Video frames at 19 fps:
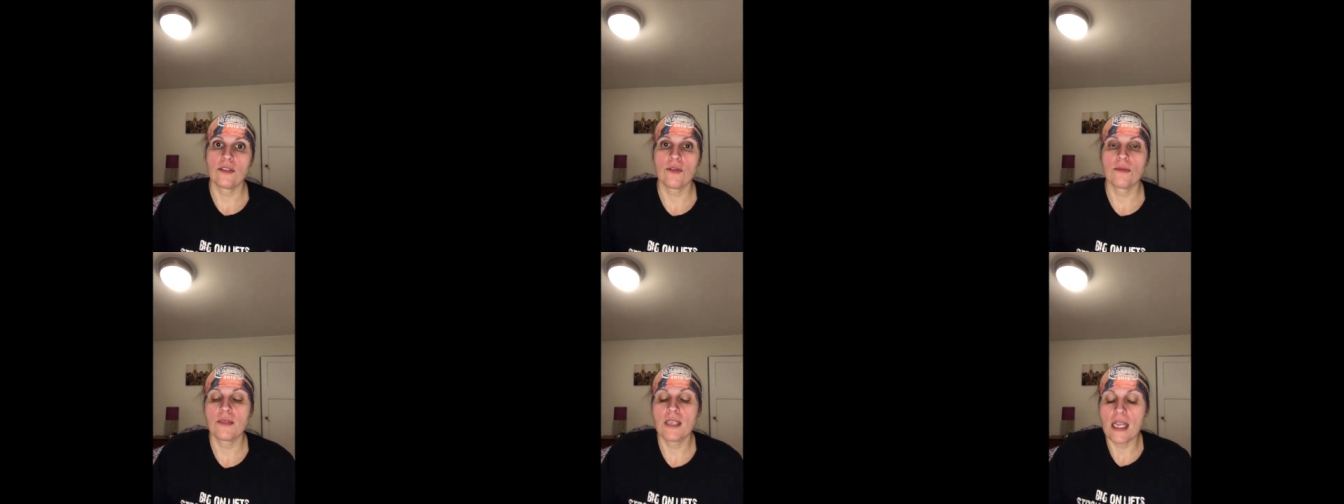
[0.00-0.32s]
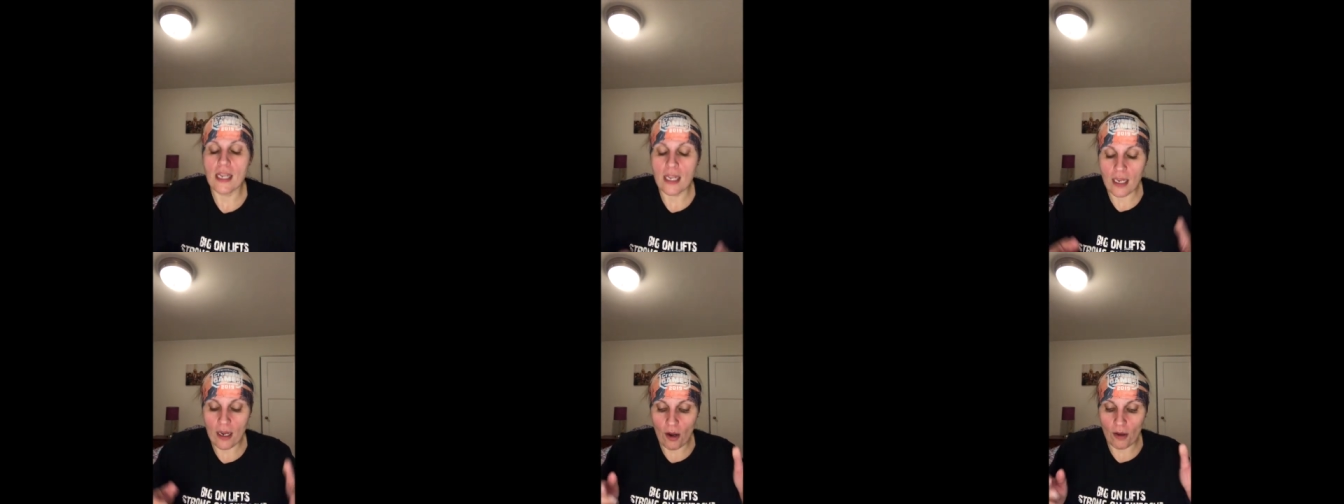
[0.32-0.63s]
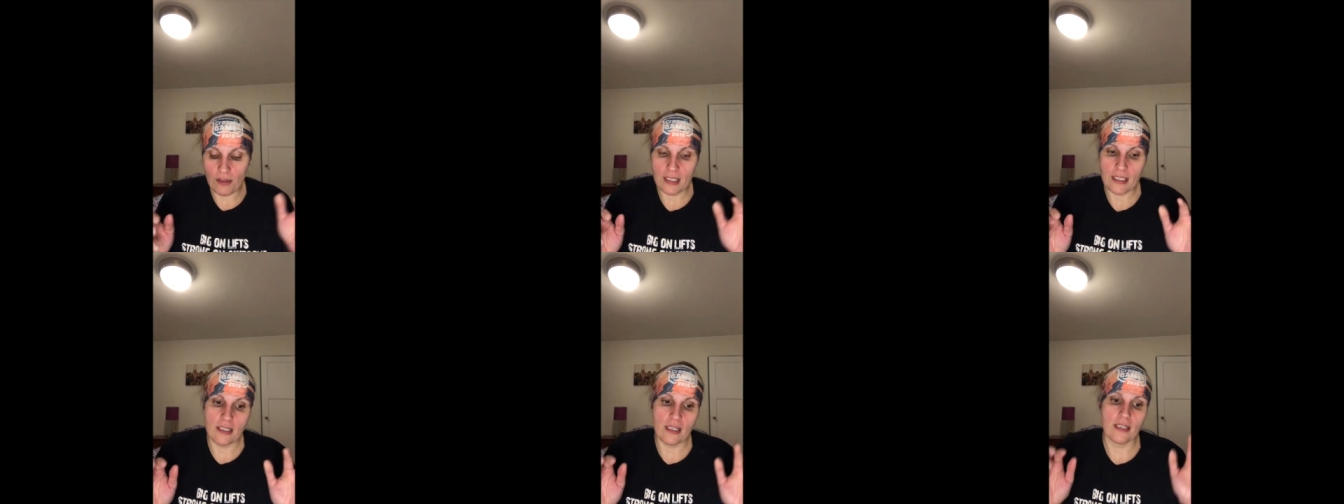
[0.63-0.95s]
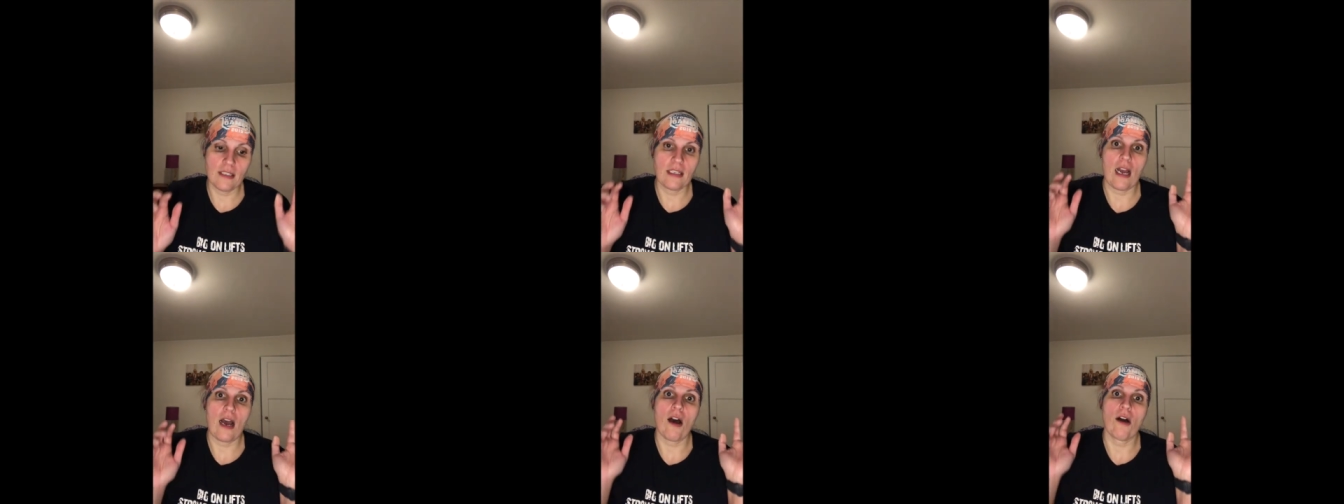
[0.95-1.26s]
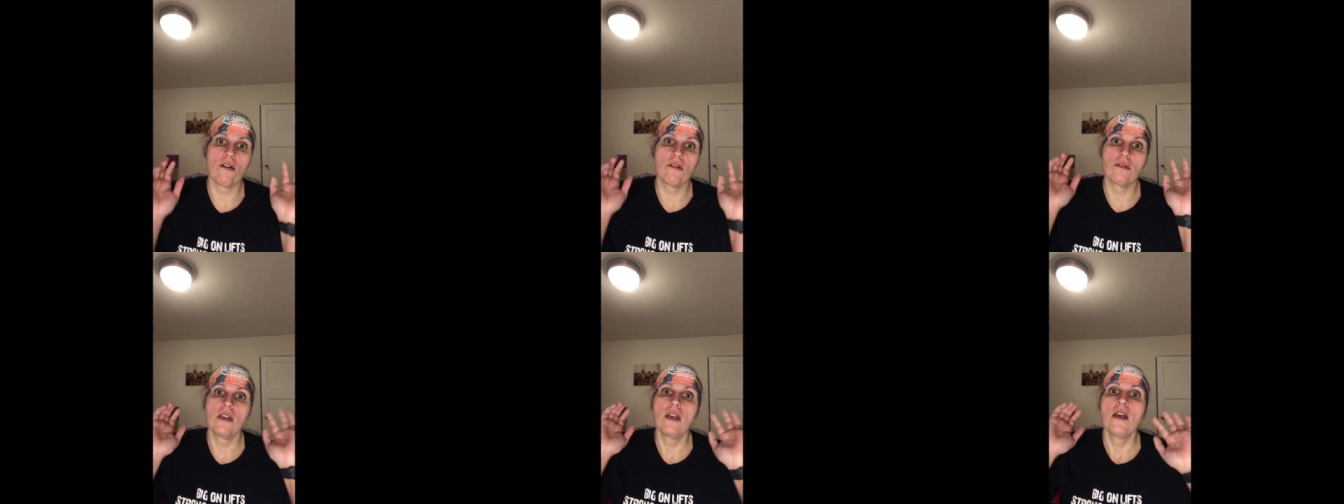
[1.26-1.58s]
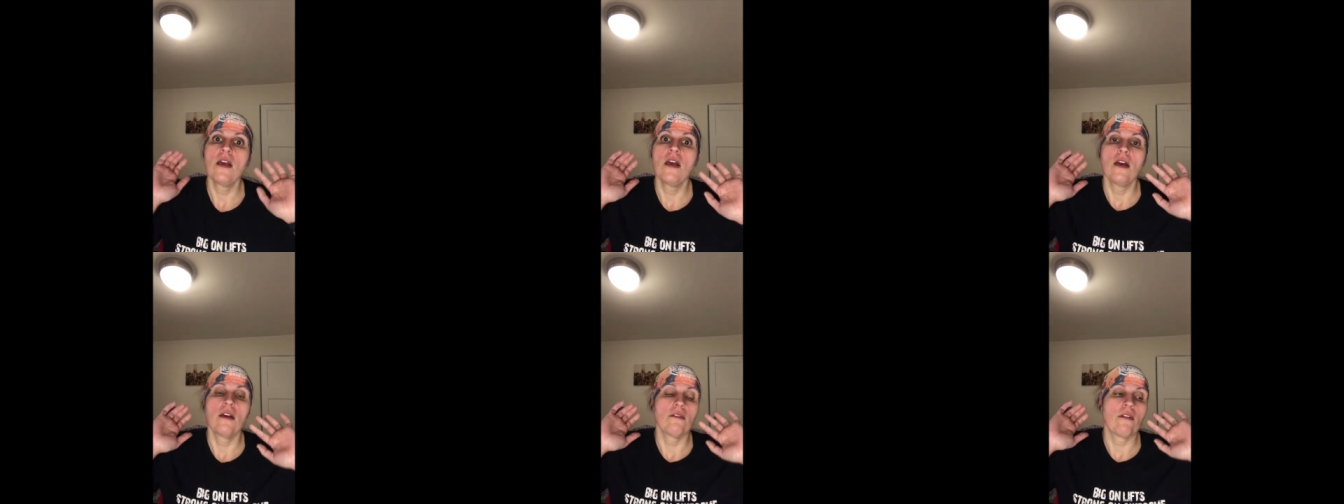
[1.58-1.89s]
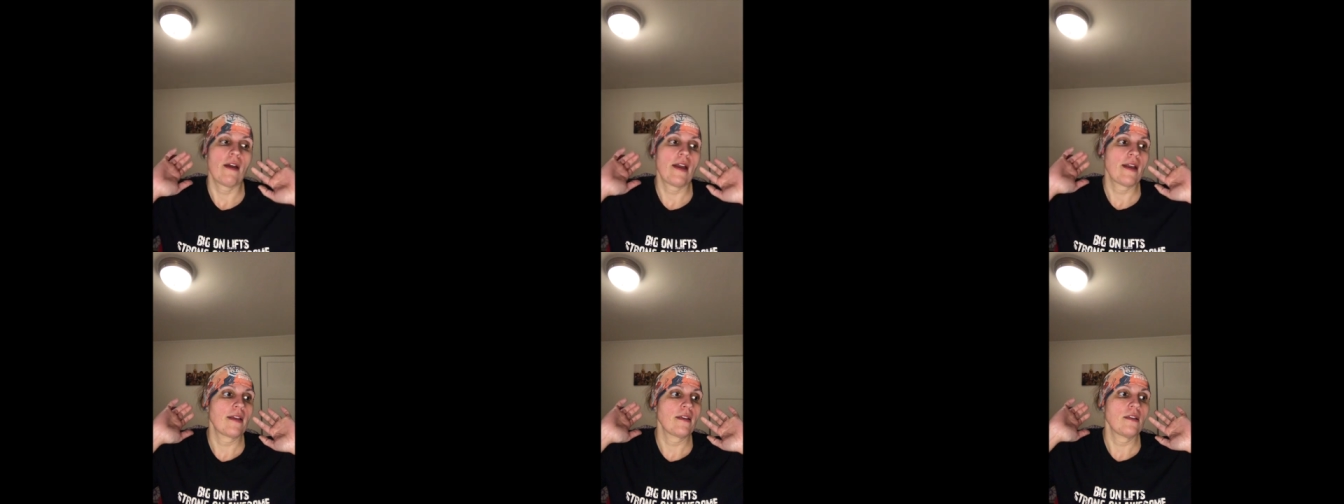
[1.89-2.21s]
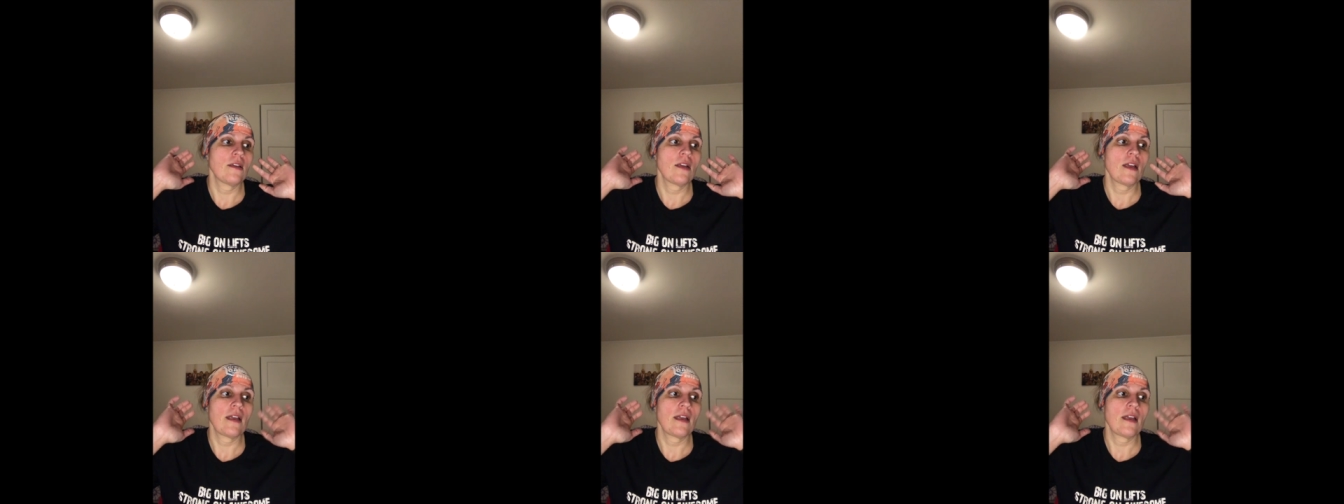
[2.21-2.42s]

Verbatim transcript: So I'm taking all these things out, like,